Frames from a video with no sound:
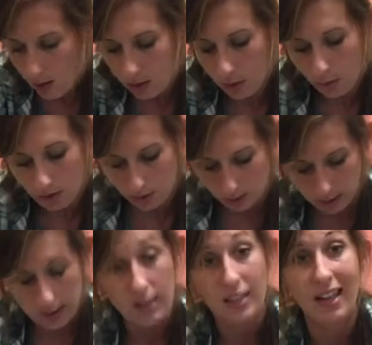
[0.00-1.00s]
So once you can
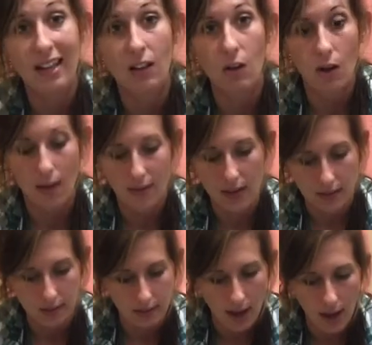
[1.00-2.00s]
see yellow on the
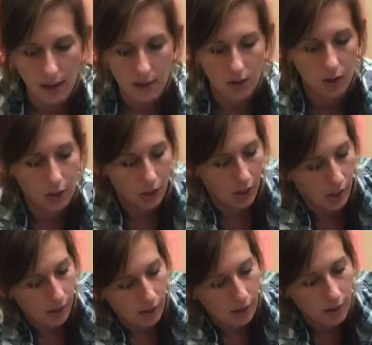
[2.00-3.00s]
inside, you're
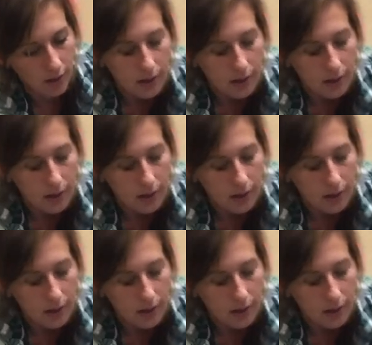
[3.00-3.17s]
good.